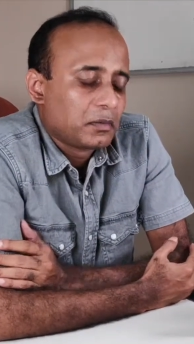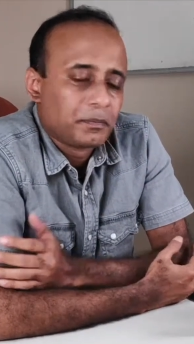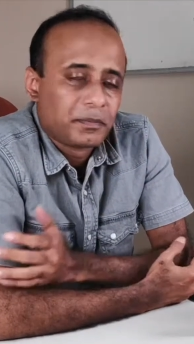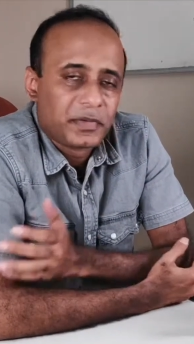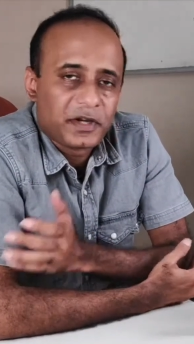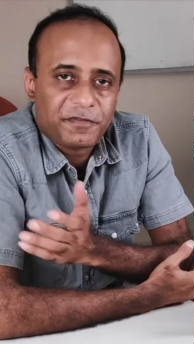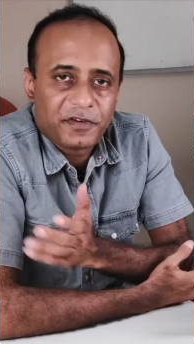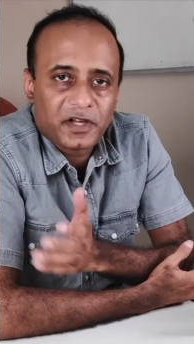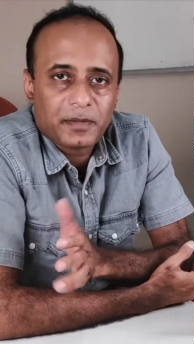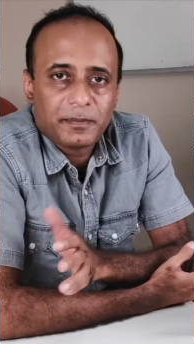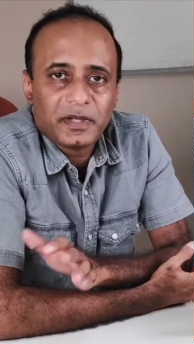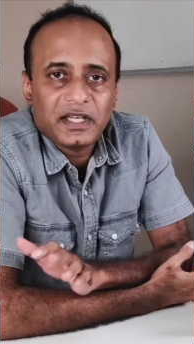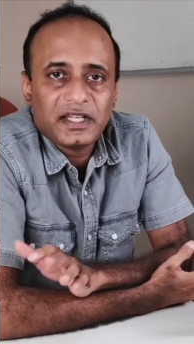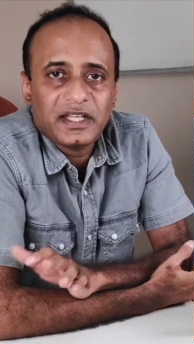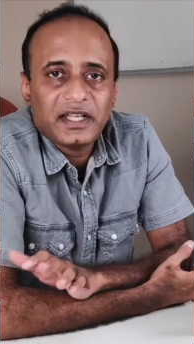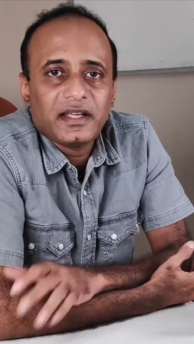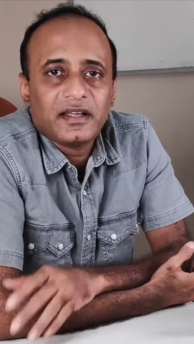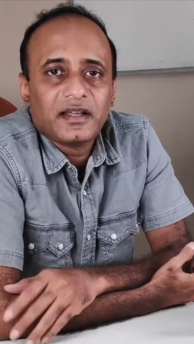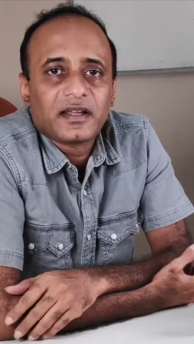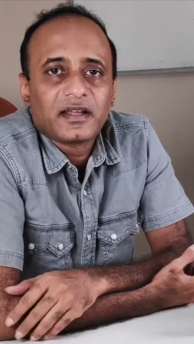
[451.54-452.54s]

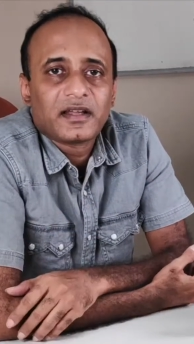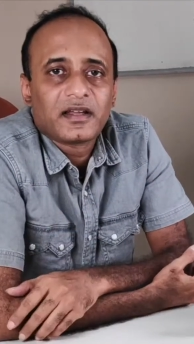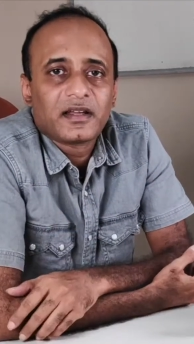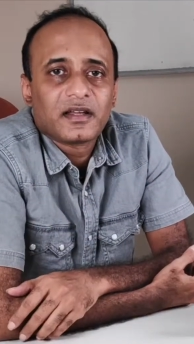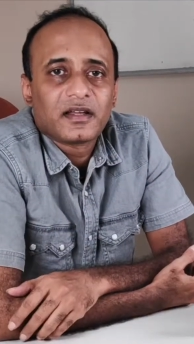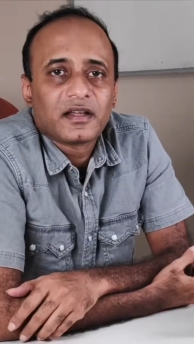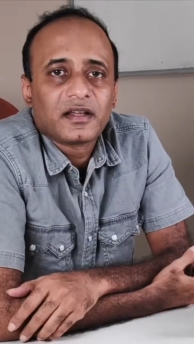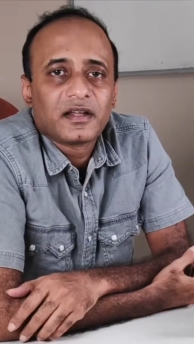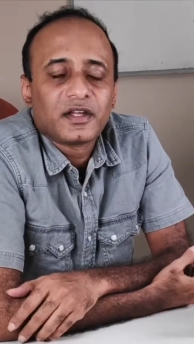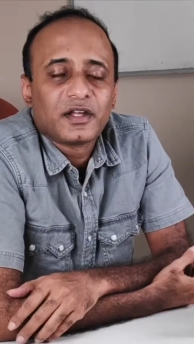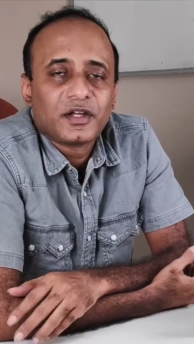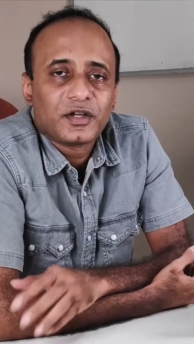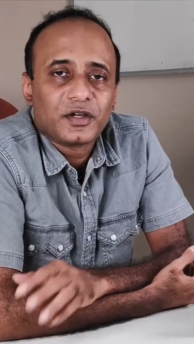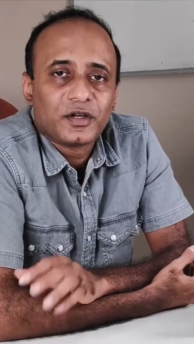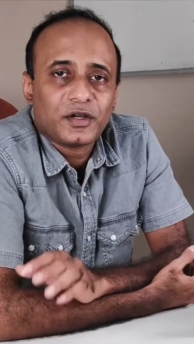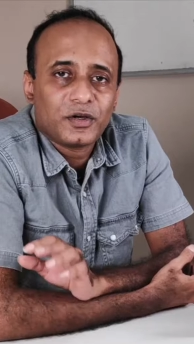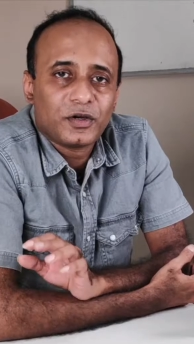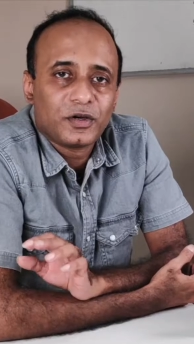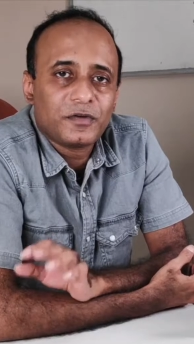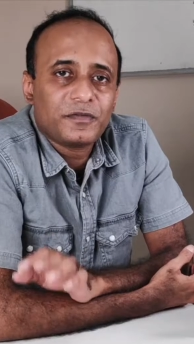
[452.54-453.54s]
Preferably
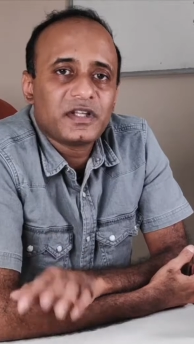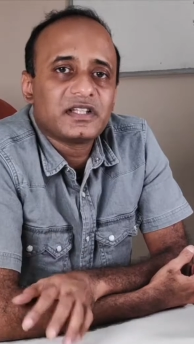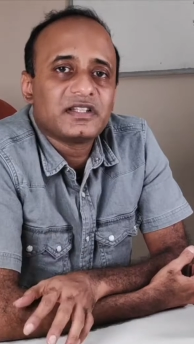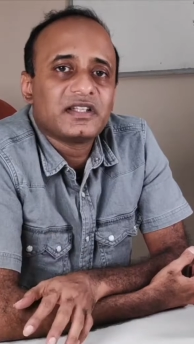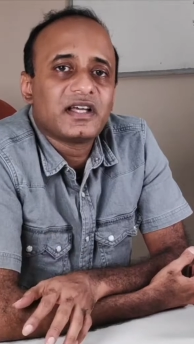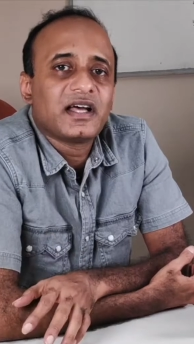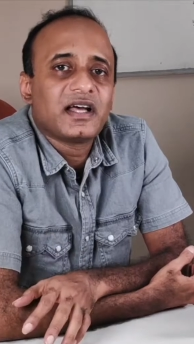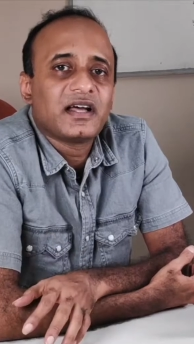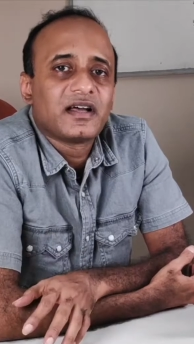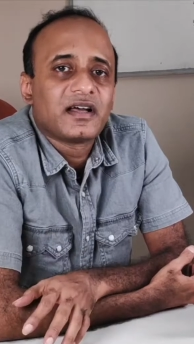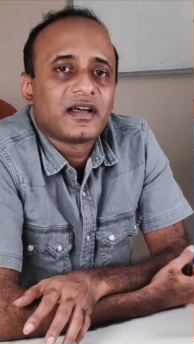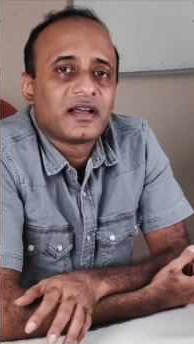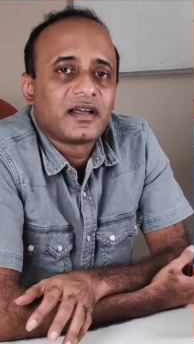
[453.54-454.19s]
go with the